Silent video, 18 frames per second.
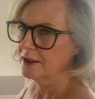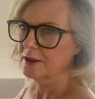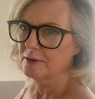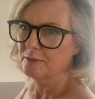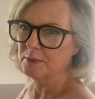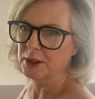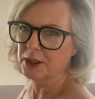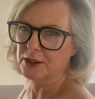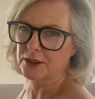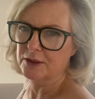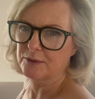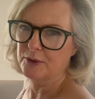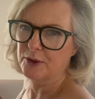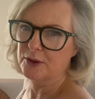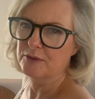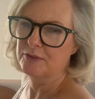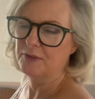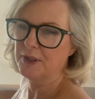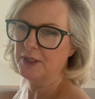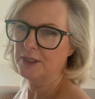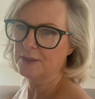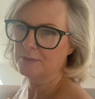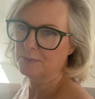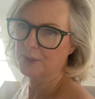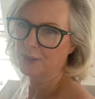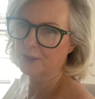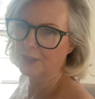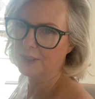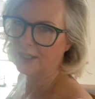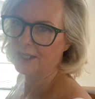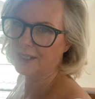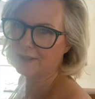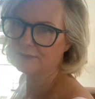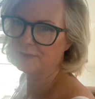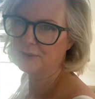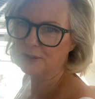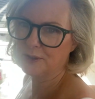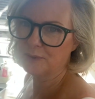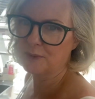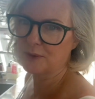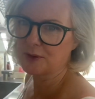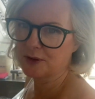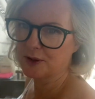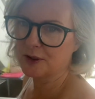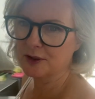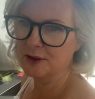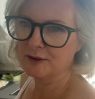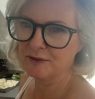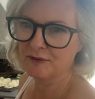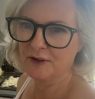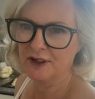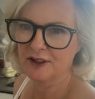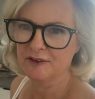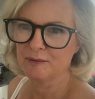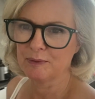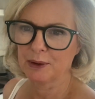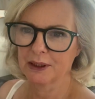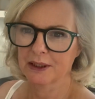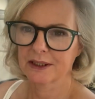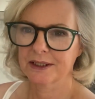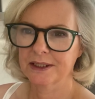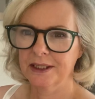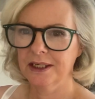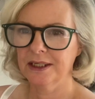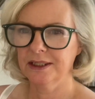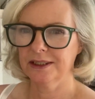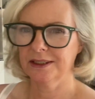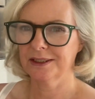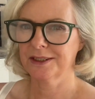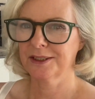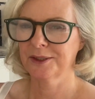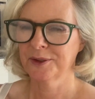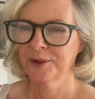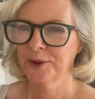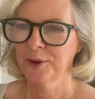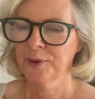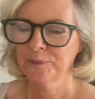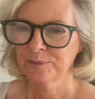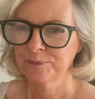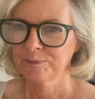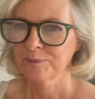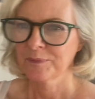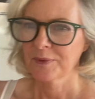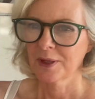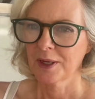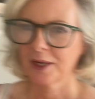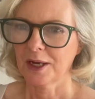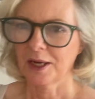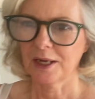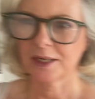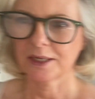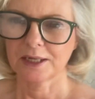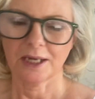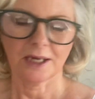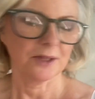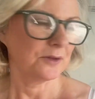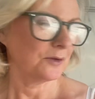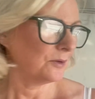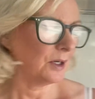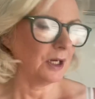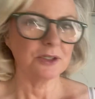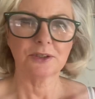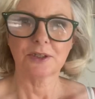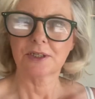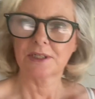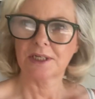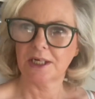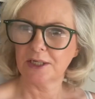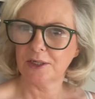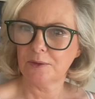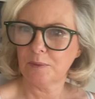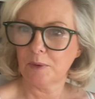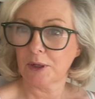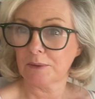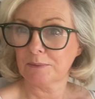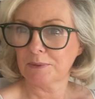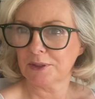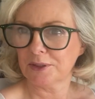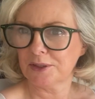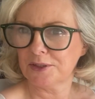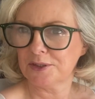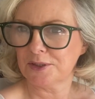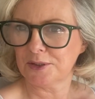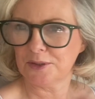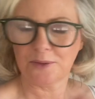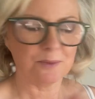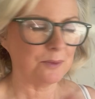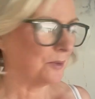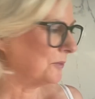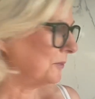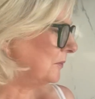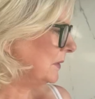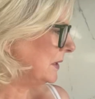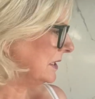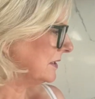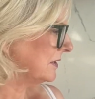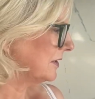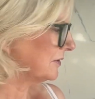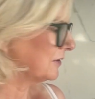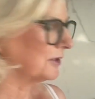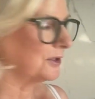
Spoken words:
because I've got a feeling we're going to get a few 35+ days. And I thought I'd just tell you what I'm going to do with the